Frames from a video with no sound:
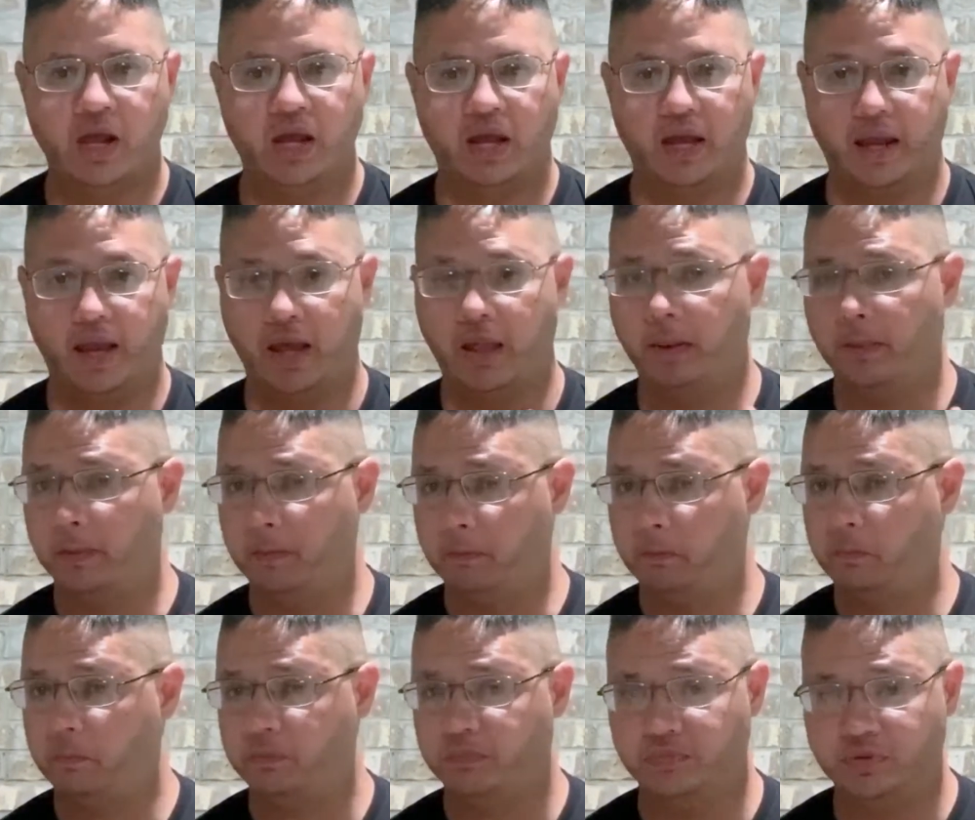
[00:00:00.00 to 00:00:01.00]
And
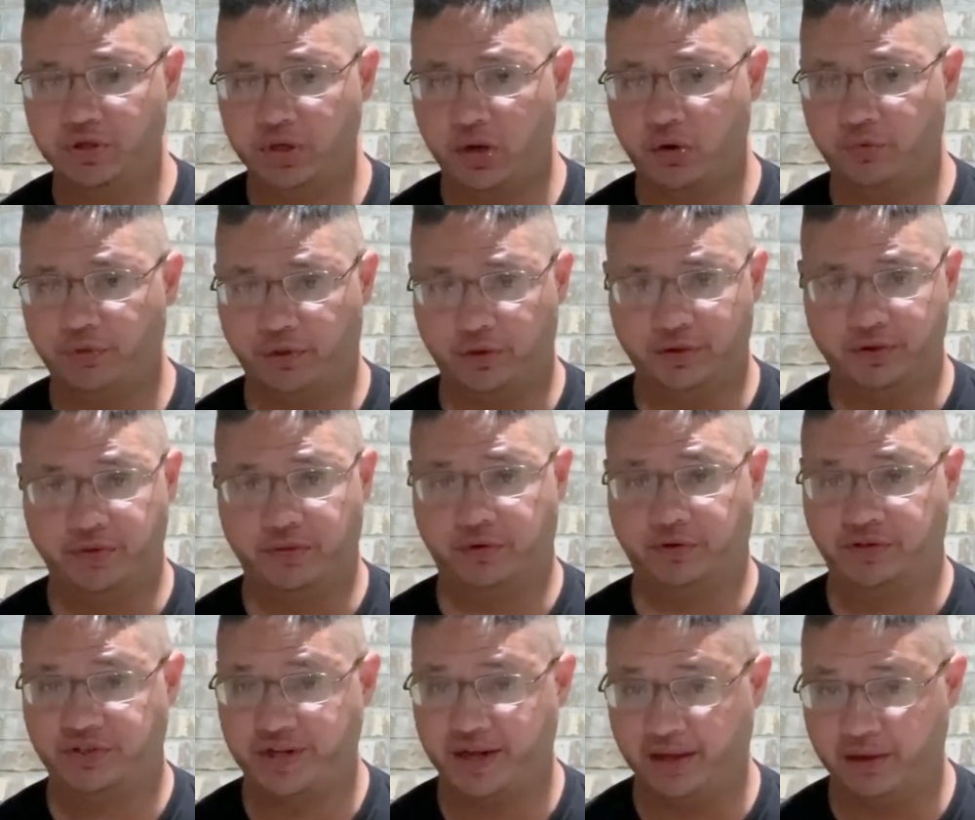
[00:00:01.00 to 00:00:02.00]
they'll either
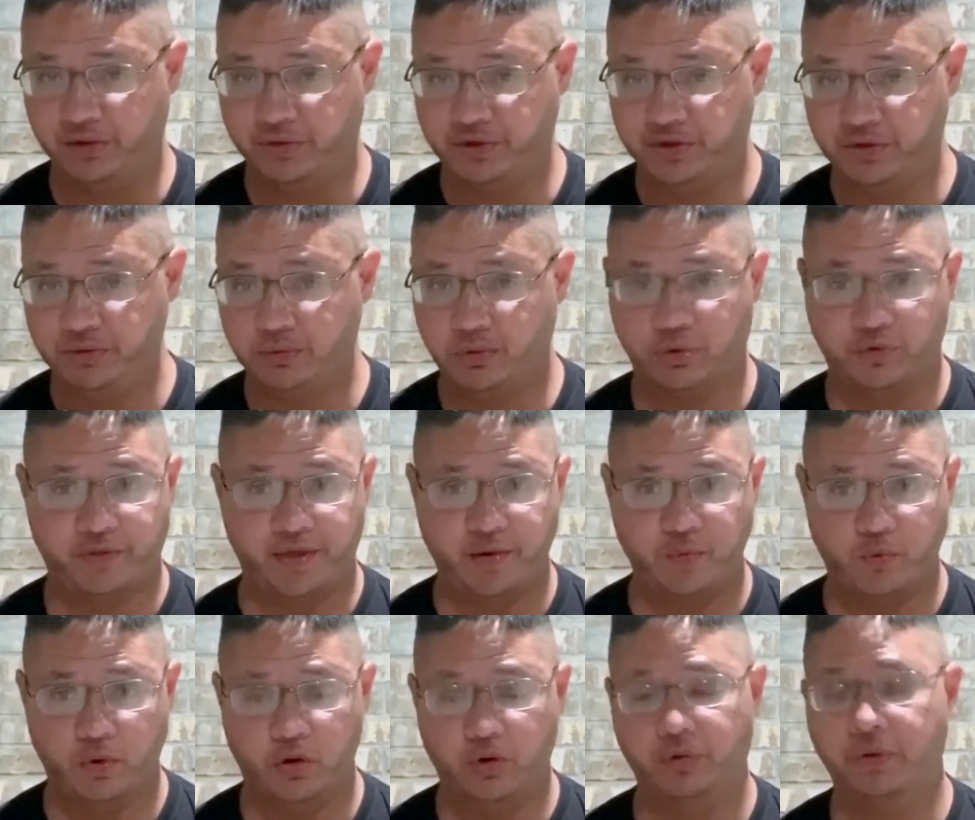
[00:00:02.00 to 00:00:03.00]
tell you or they
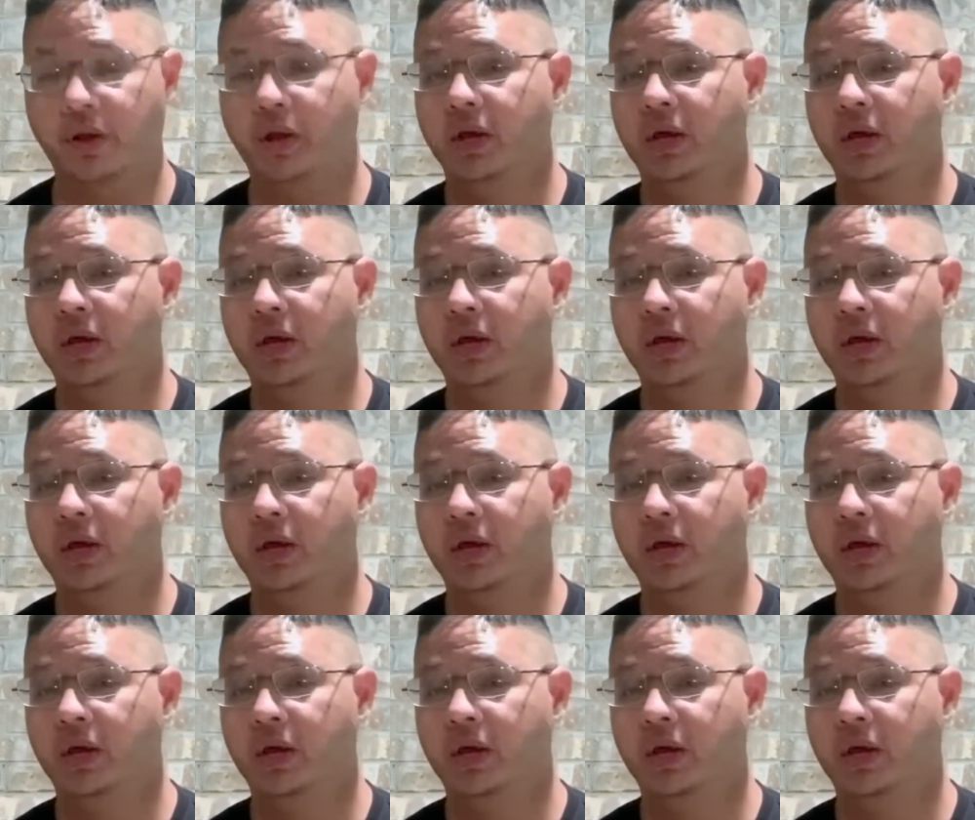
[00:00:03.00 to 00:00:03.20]
won't.